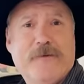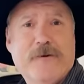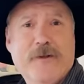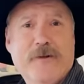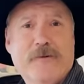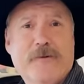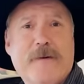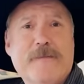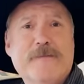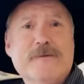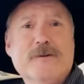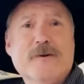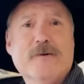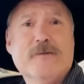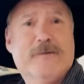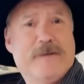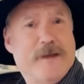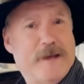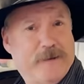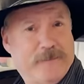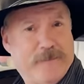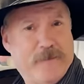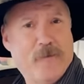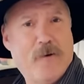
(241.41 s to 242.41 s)
another episode.
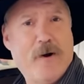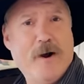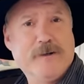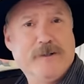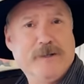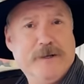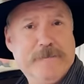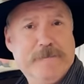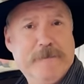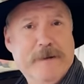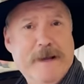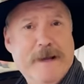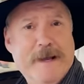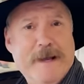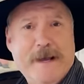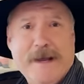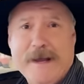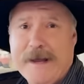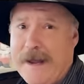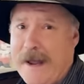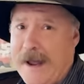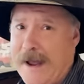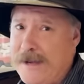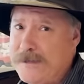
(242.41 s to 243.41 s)
Thanks for watching.
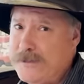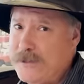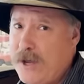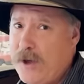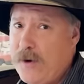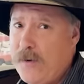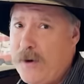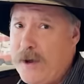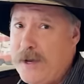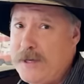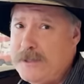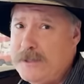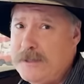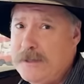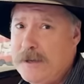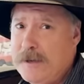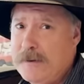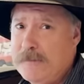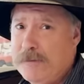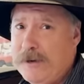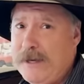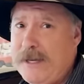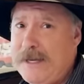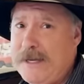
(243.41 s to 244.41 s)
As always,
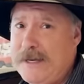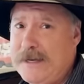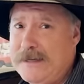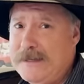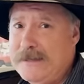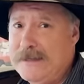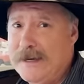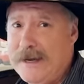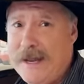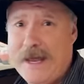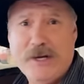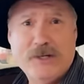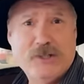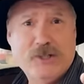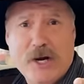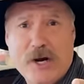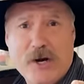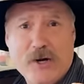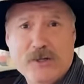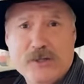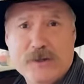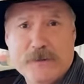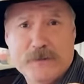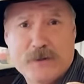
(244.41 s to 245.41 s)
please like,
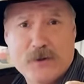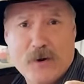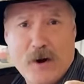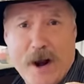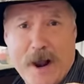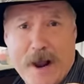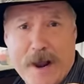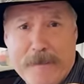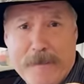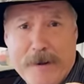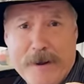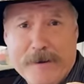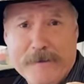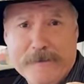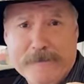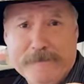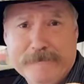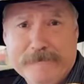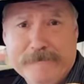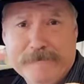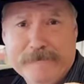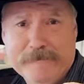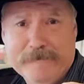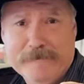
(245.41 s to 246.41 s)
share, and subscribe,
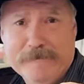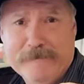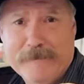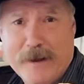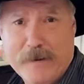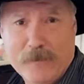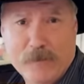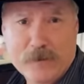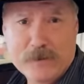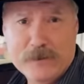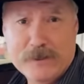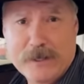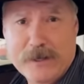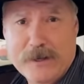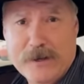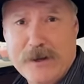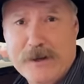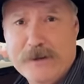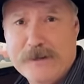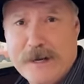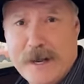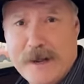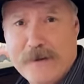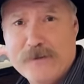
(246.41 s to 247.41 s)
and we'll see you
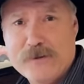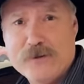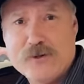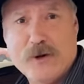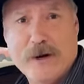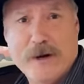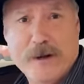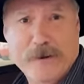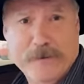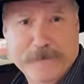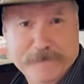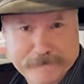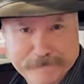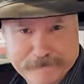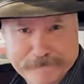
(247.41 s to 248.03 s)
on down the trail.